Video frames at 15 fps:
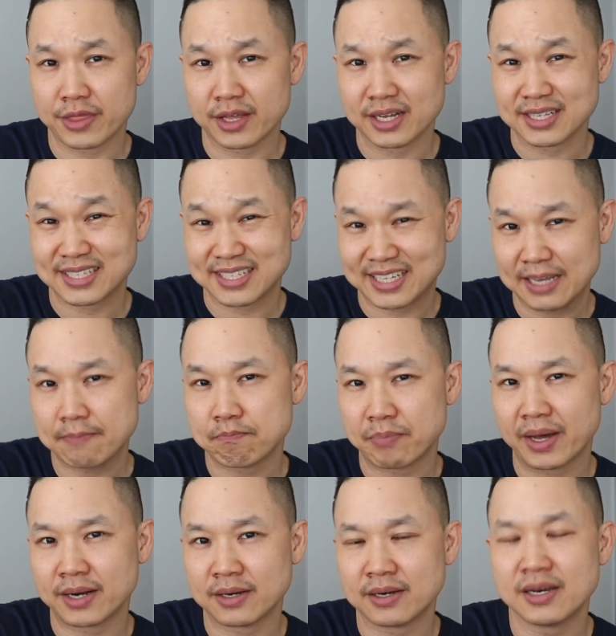the skip
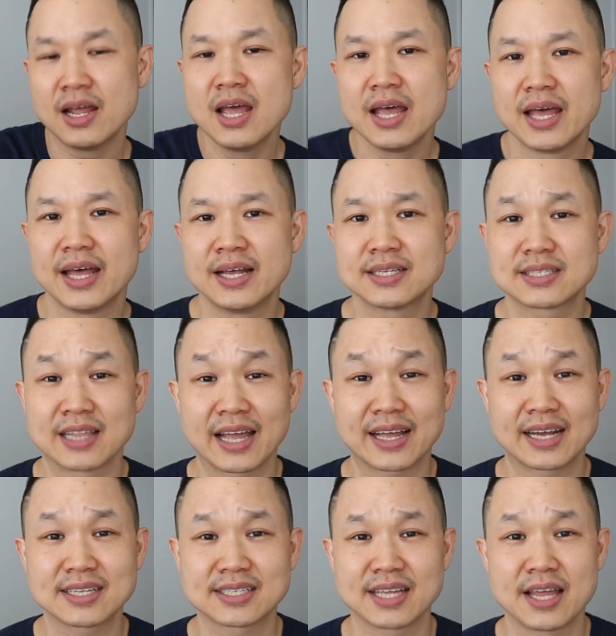button is, like
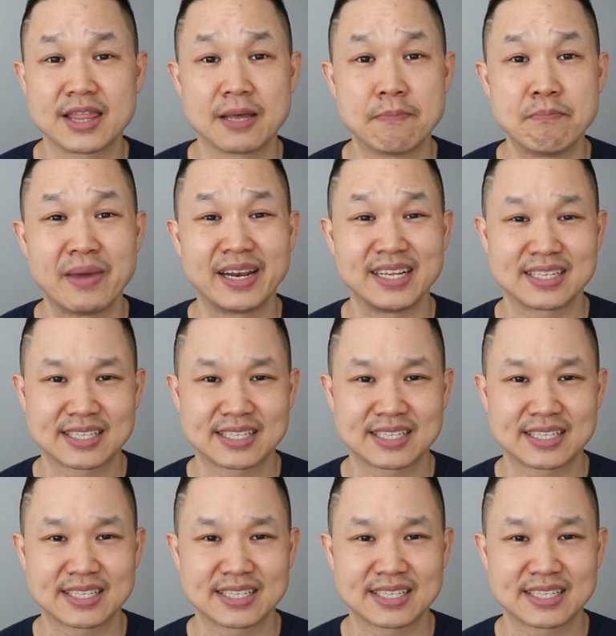I said, the many